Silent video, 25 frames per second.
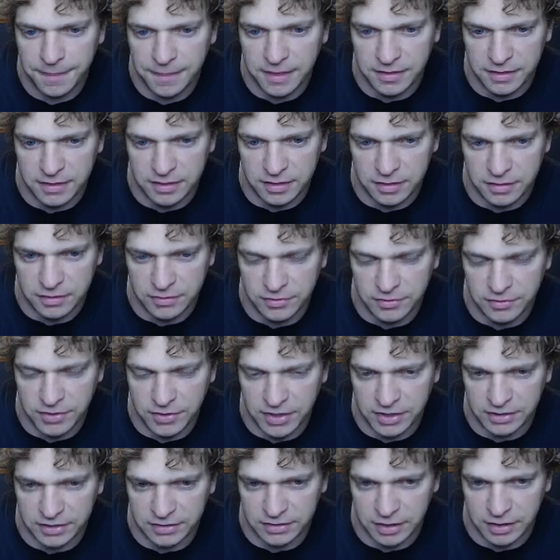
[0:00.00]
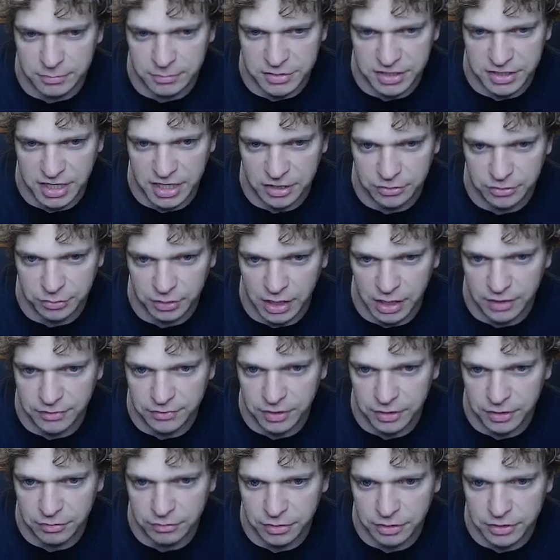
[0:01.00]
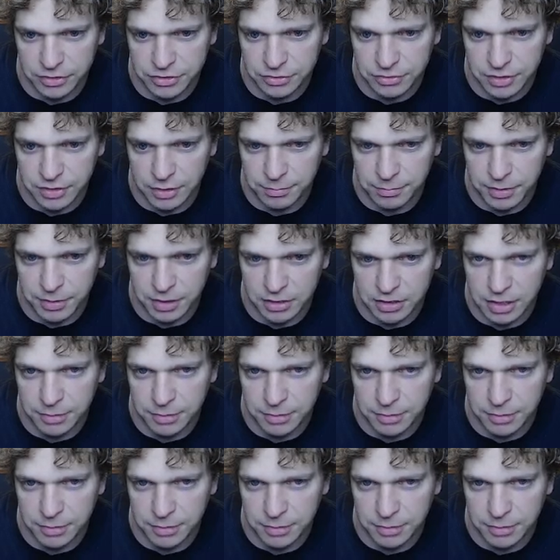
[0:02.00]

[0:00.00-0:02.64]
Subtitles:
then the fact that I'm just gaining 3 life here really shears up any type